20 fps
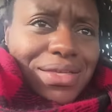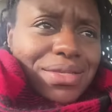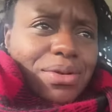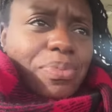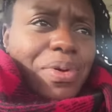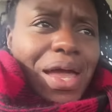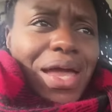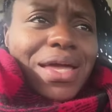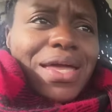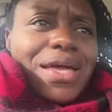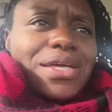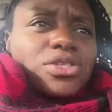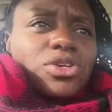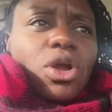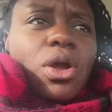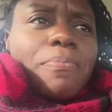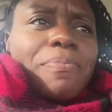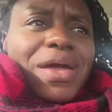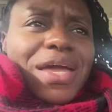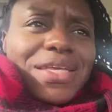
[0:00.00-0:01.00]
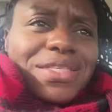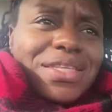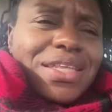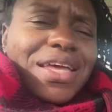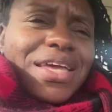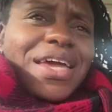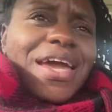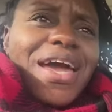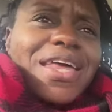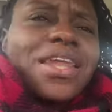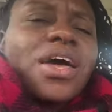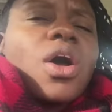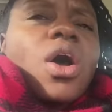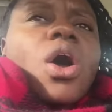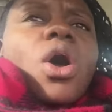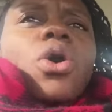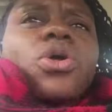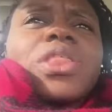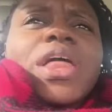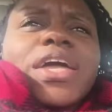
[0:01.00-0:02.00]
Their pancakes are amazing. He had
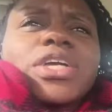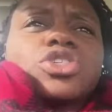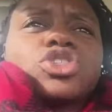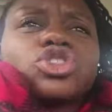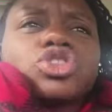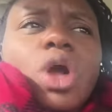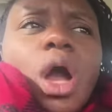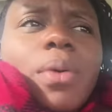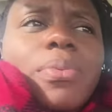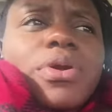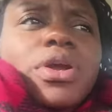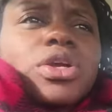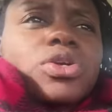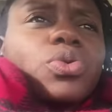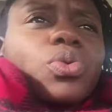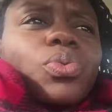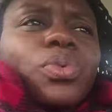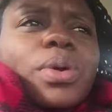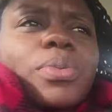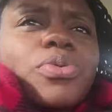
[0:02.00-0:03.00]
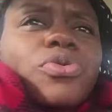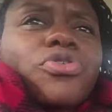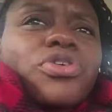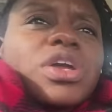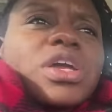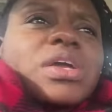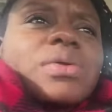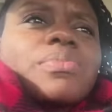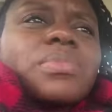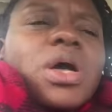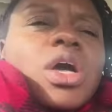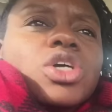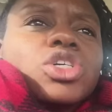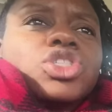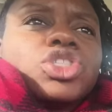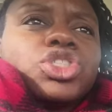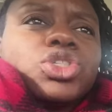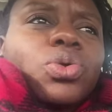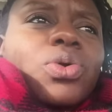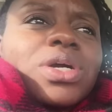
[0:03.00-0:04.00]
like strawberry and whipped cream
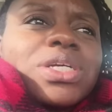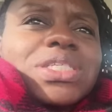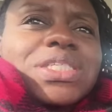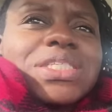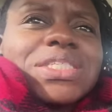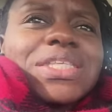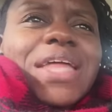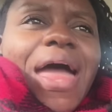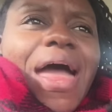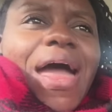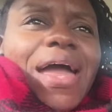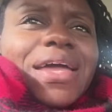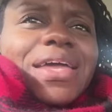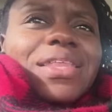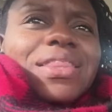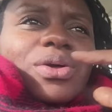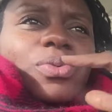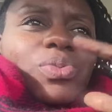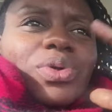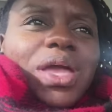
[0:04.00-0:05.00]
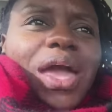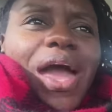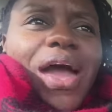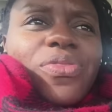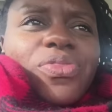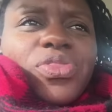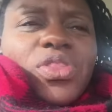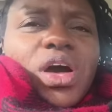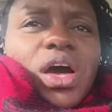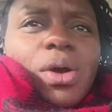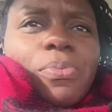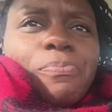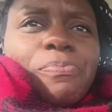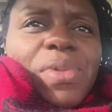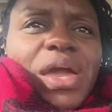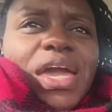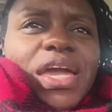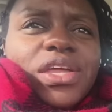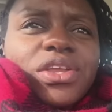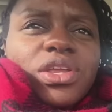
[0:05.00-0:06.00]
short stack, and then we had the
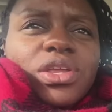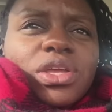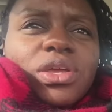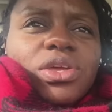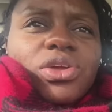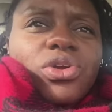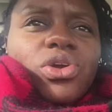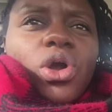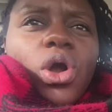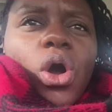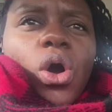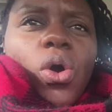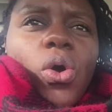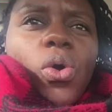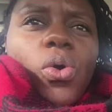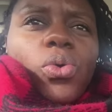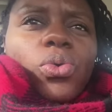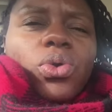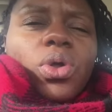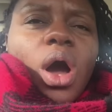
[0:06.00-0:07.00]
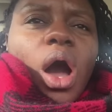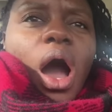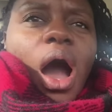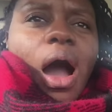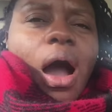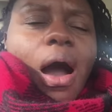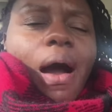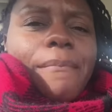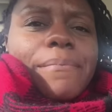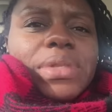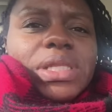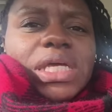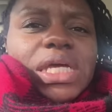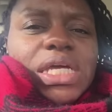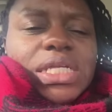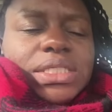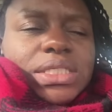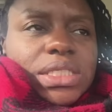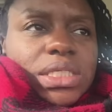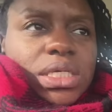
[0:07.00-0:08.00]
made your own
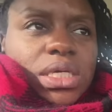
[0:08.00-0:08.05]
omelet.